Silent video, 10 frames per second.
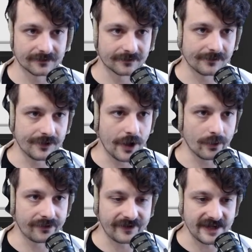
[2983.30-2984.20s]

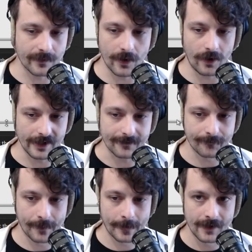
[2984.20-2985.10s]
no theme on it.
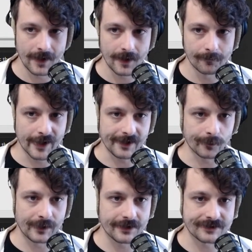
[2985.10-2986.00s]
But
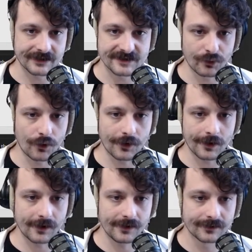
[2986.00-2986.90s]
Windows
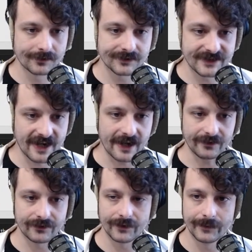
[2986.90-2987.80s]
Explorer does.